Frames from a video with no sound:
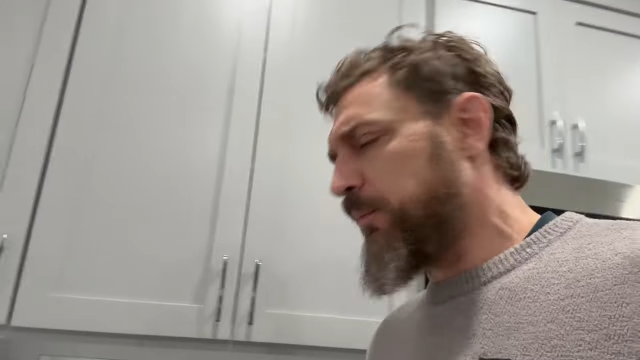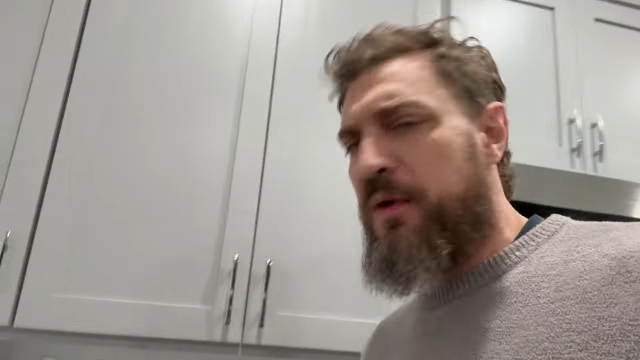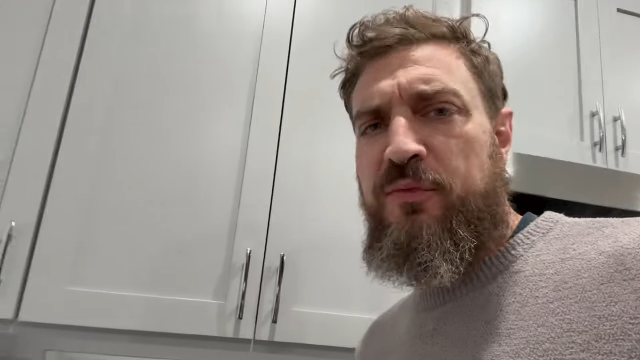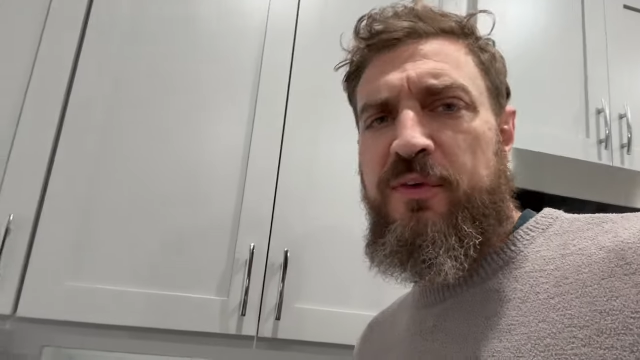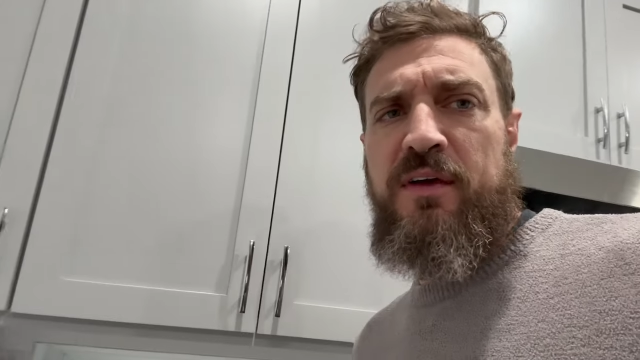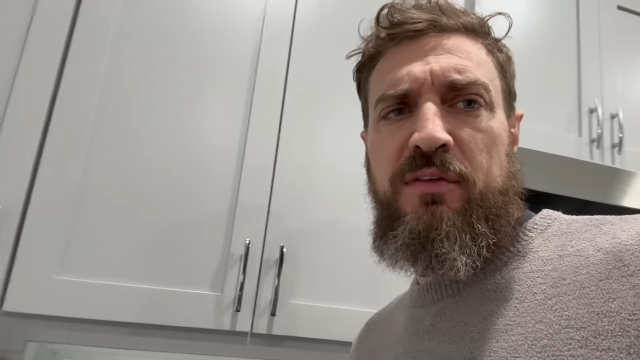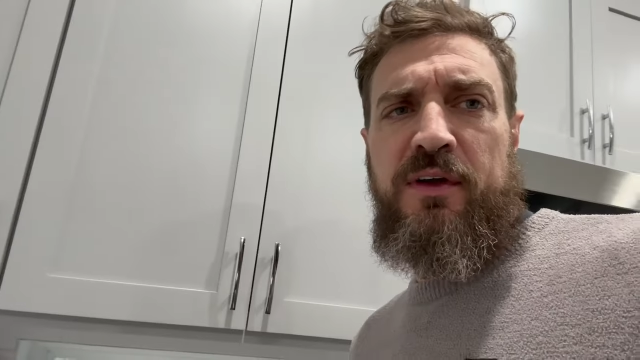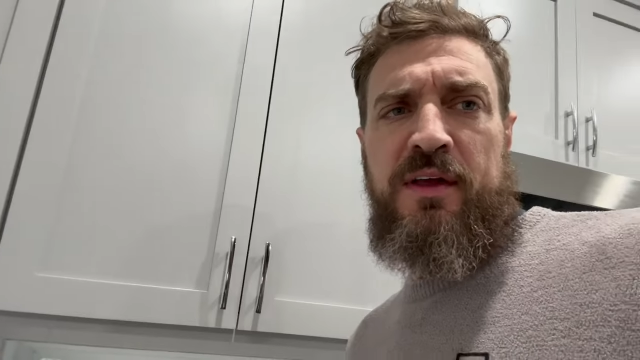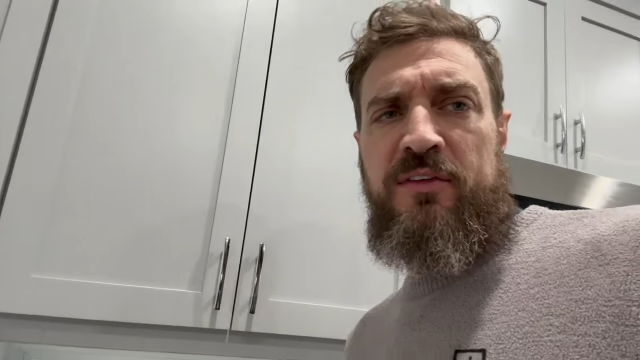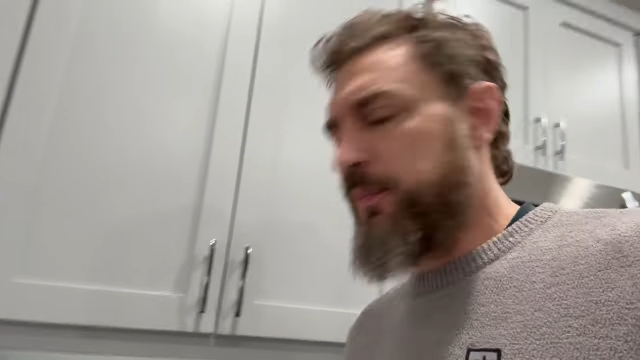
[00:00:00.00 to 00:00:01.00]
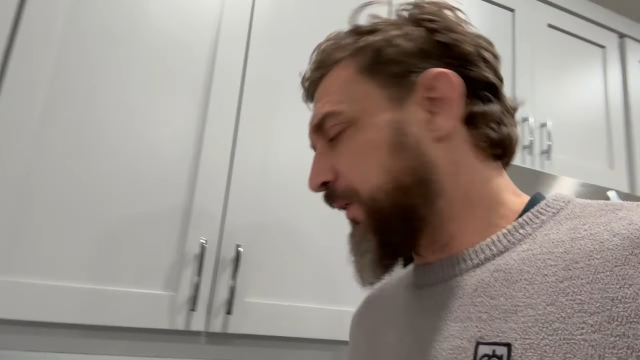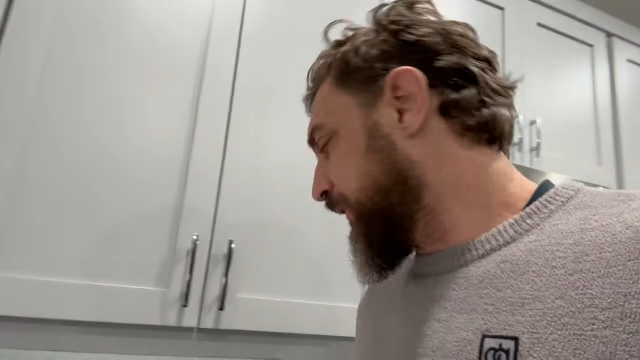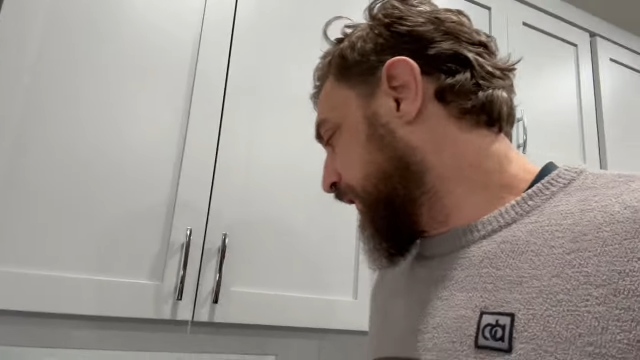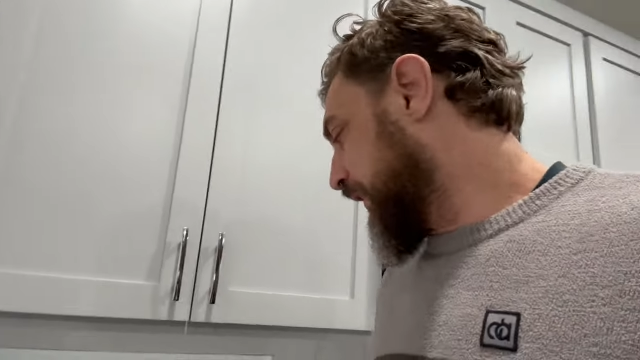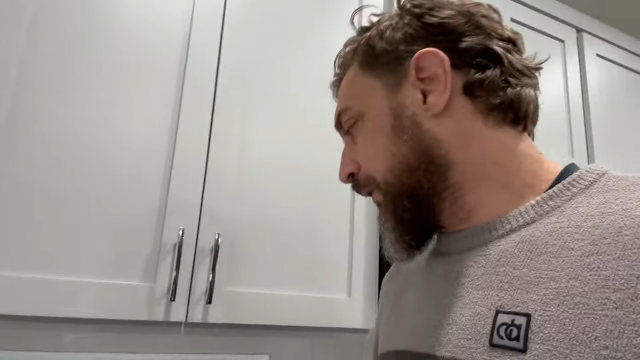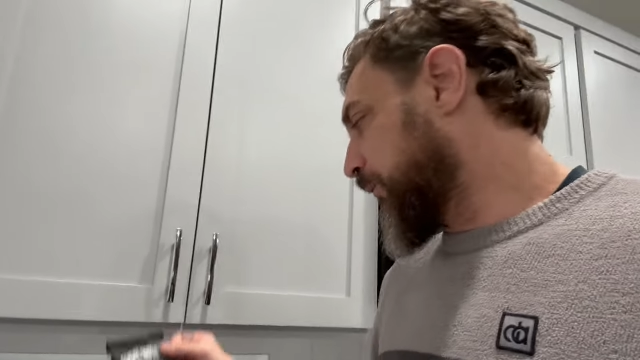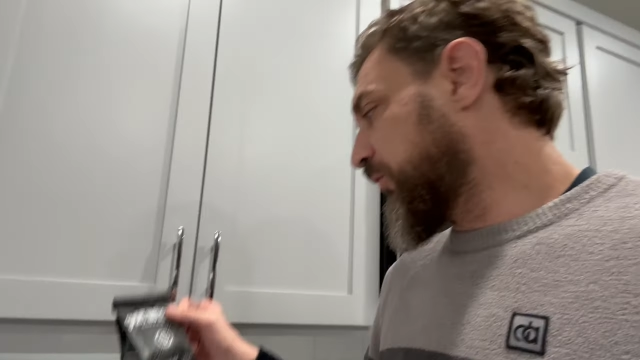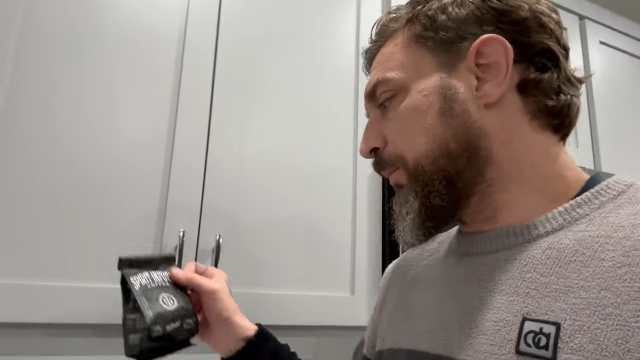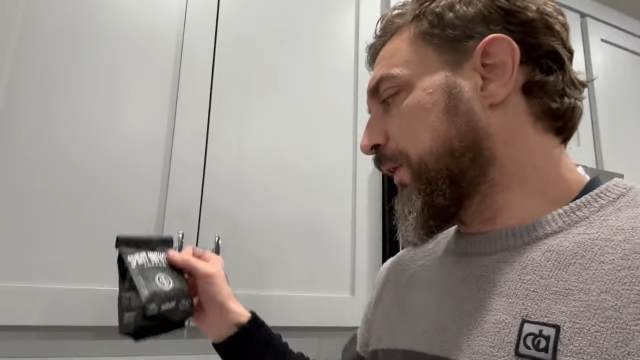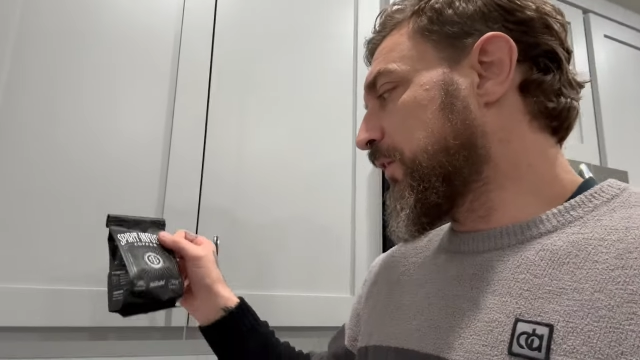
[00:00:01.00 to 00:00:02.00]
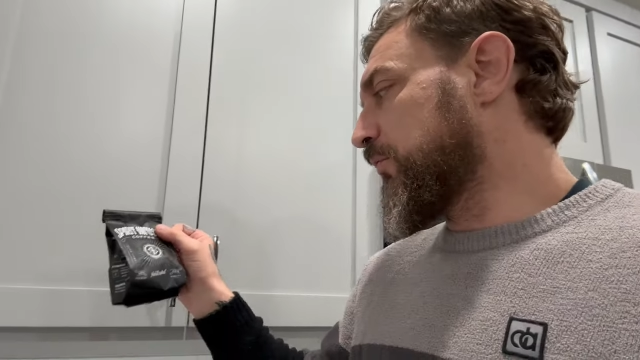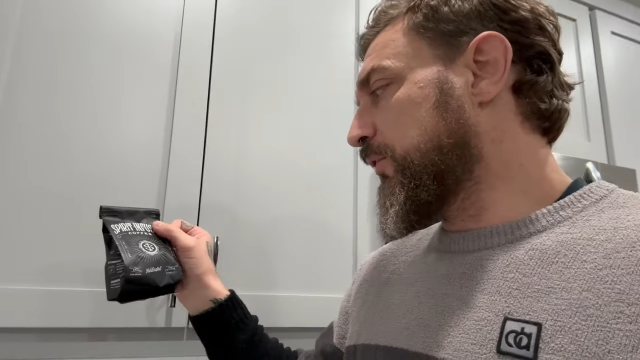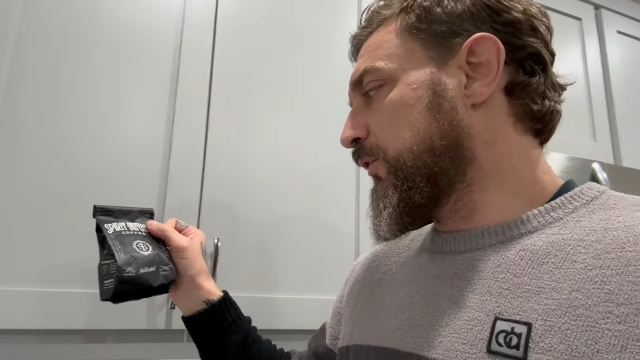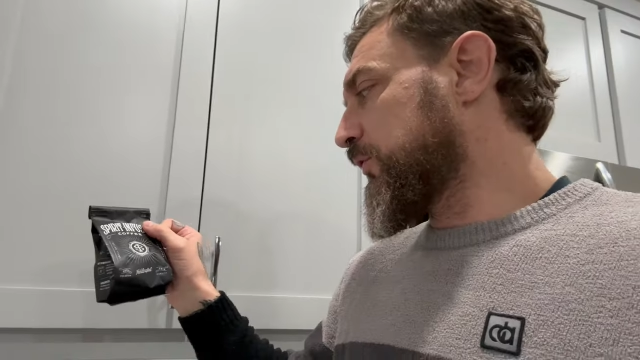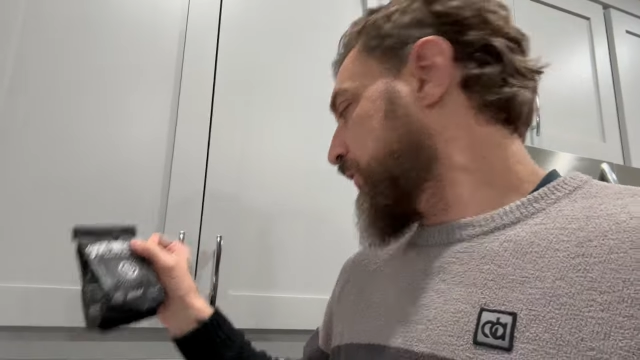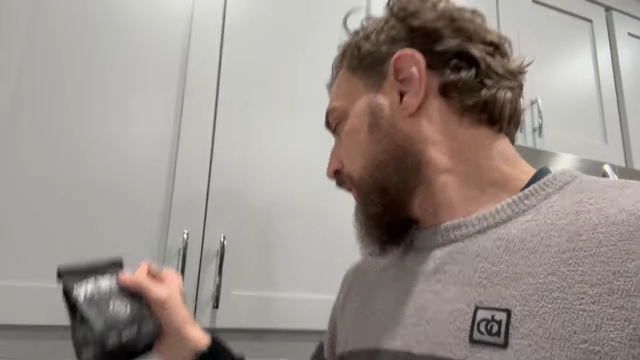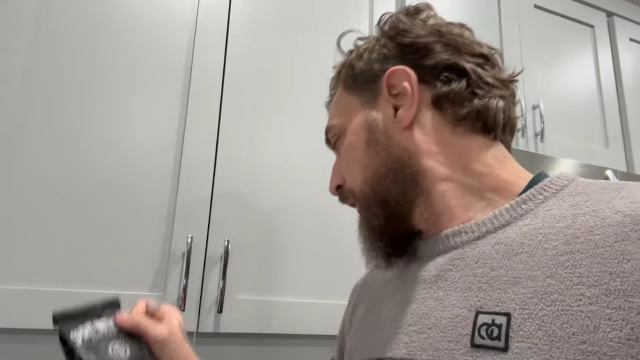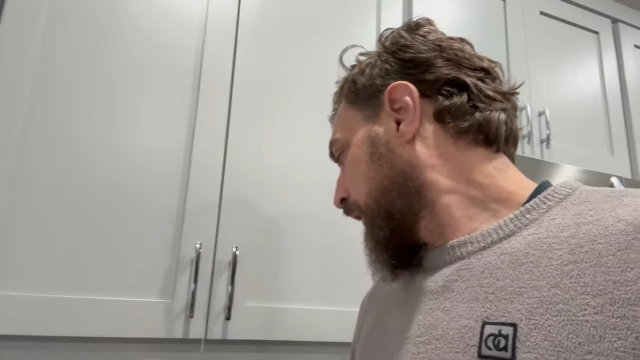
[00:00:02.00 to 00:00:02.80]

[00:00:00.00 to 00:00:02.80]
my favorite has been the spirit-infused